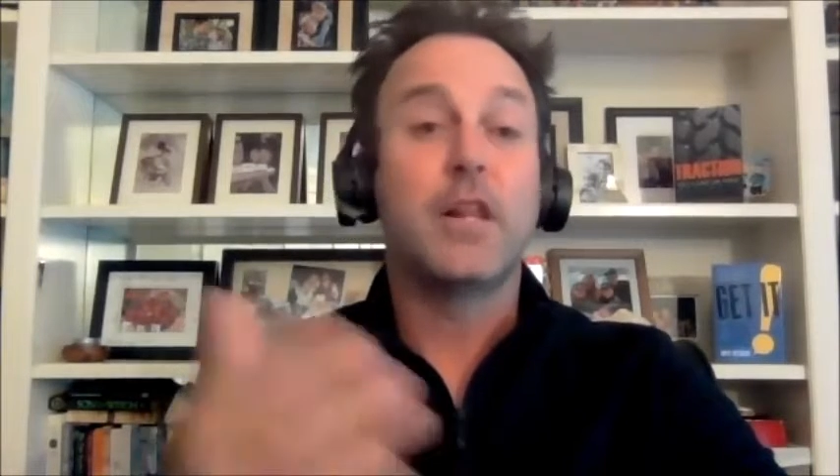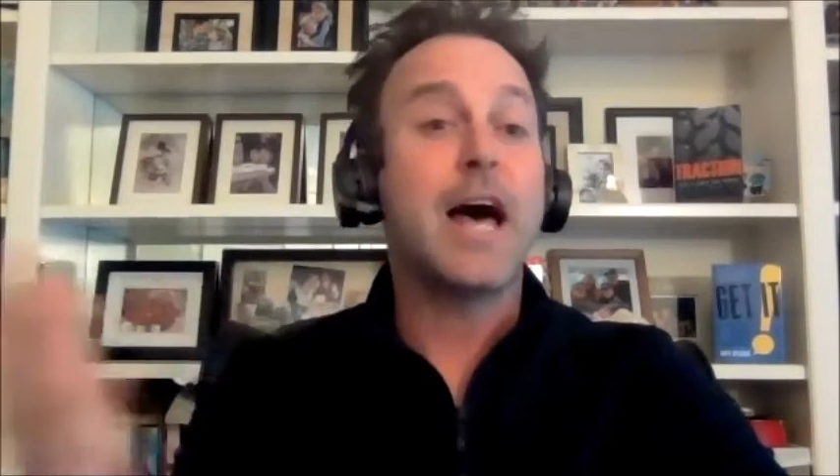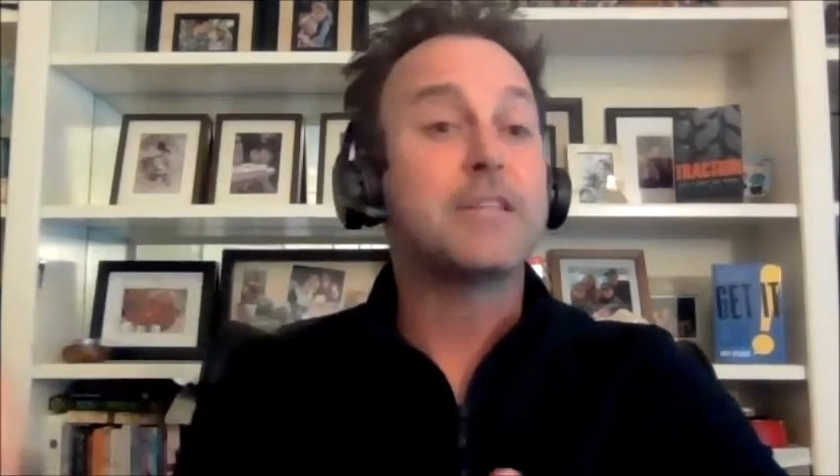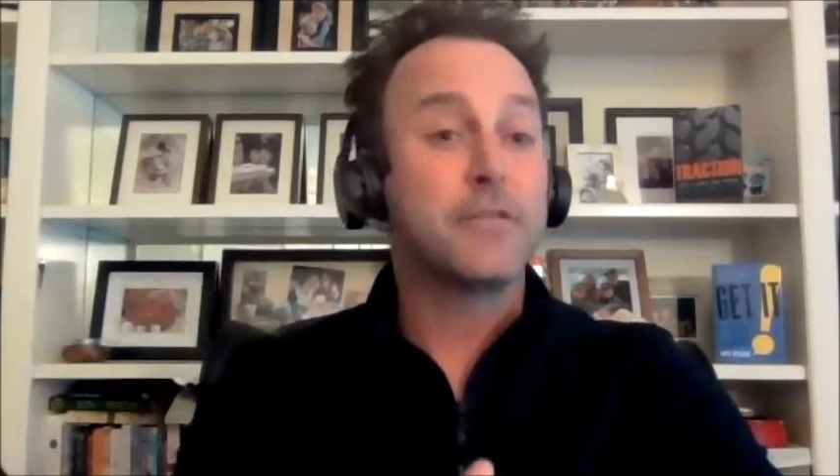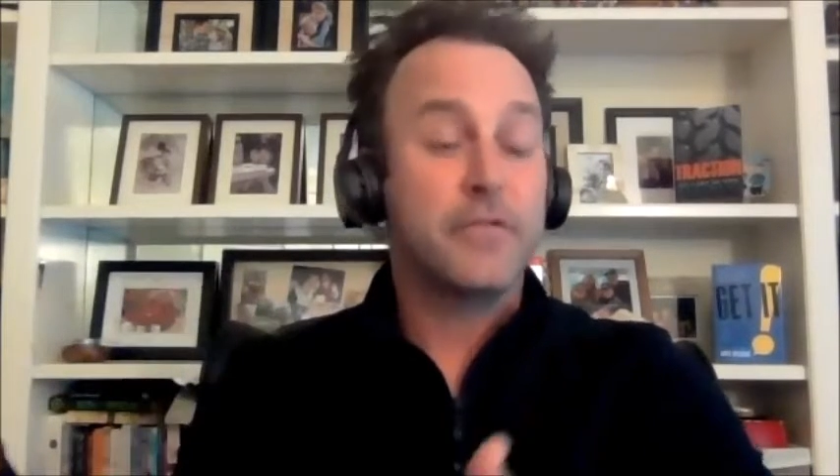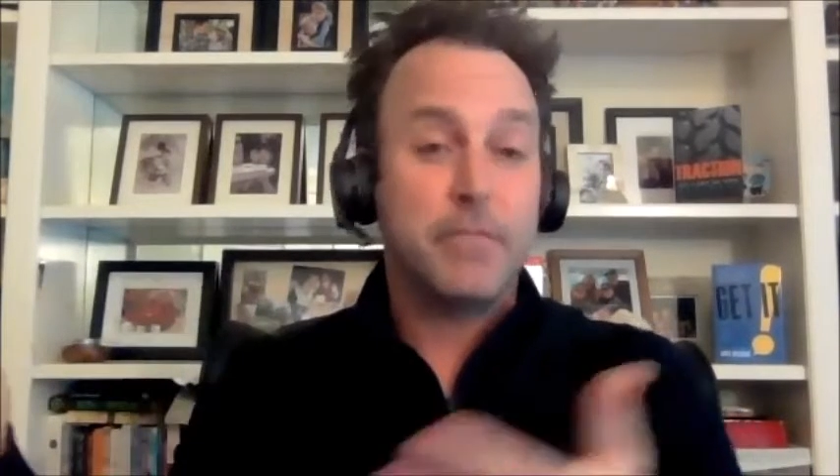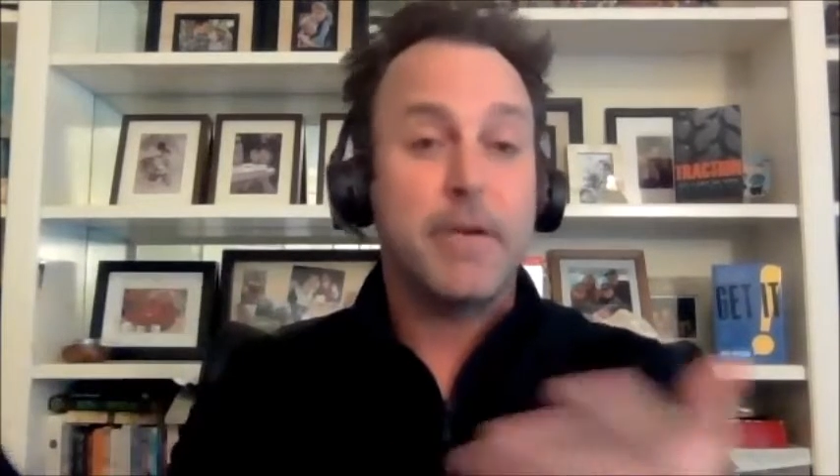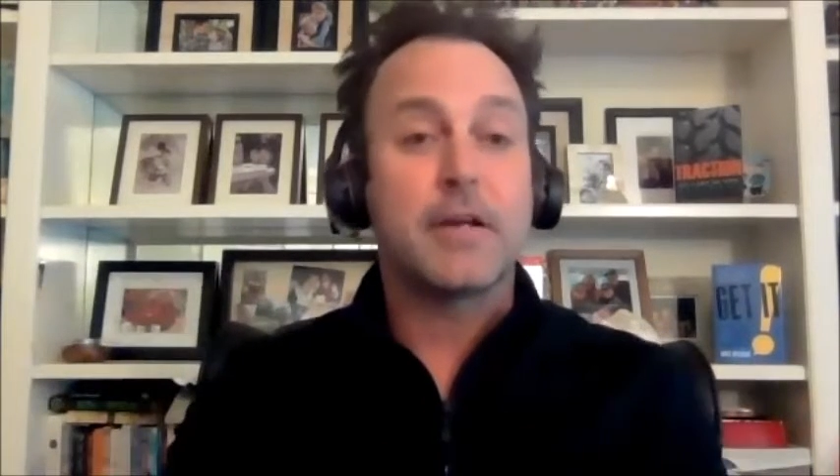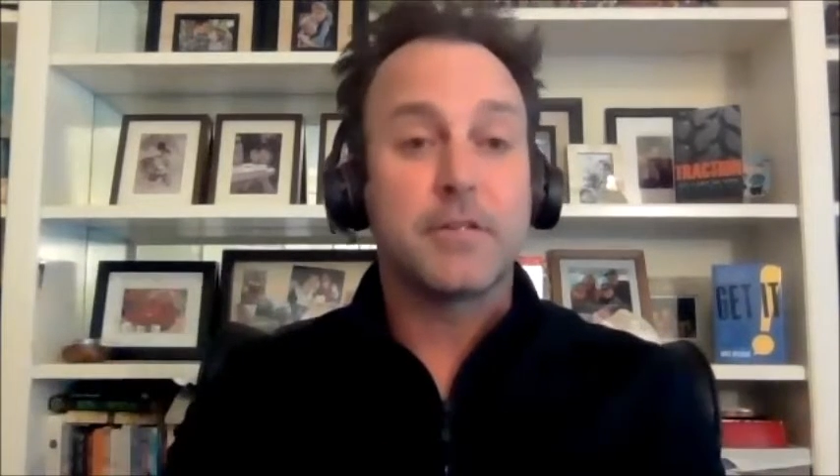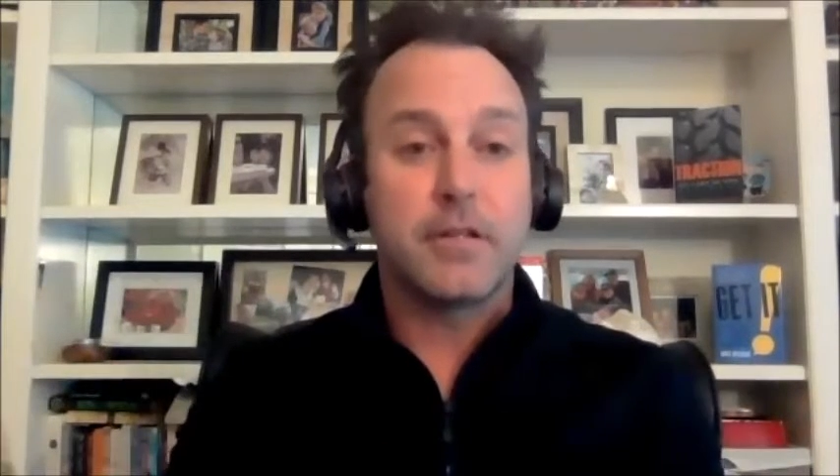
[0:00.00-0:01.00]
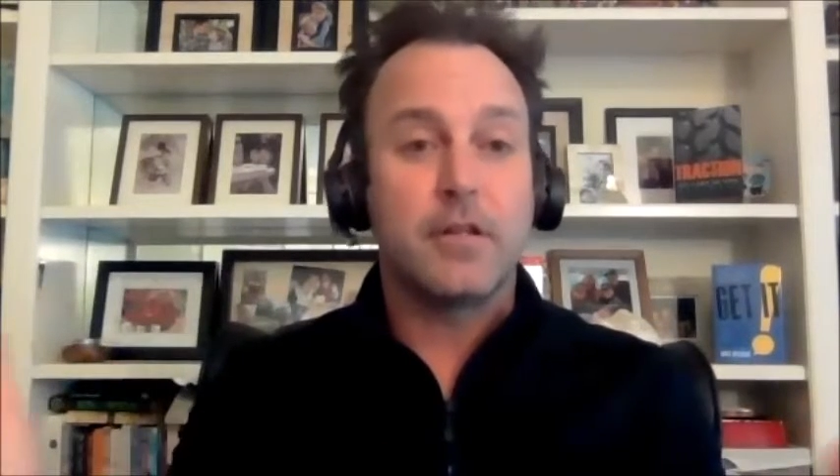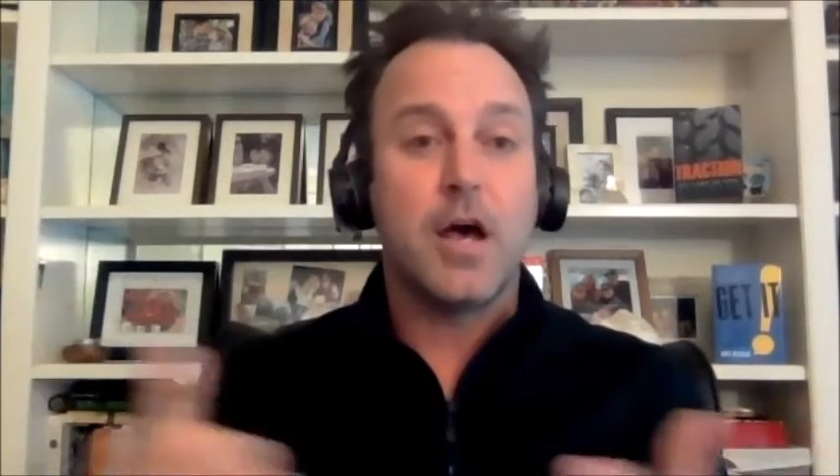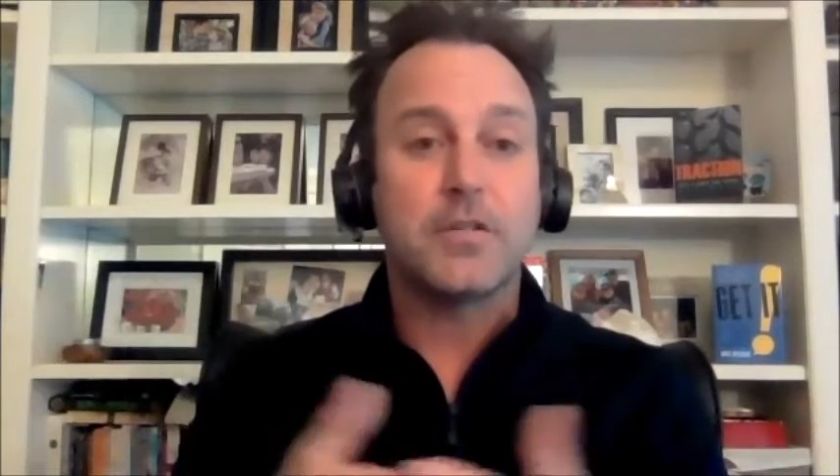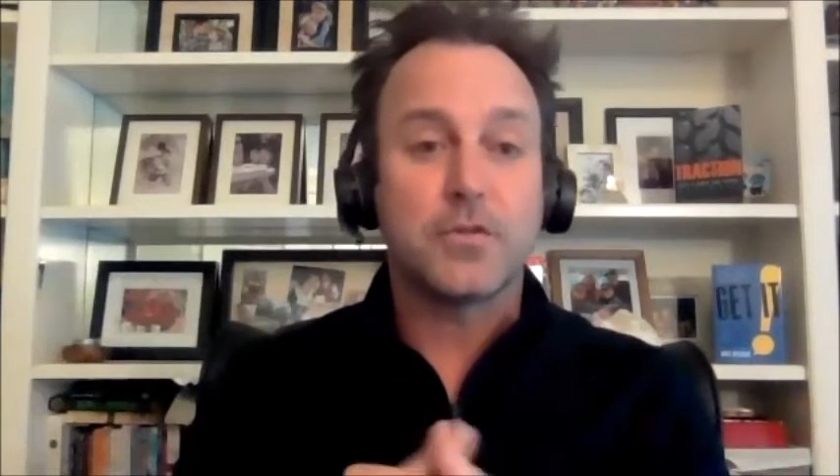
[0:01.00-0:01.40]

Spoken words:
philosophy back to the law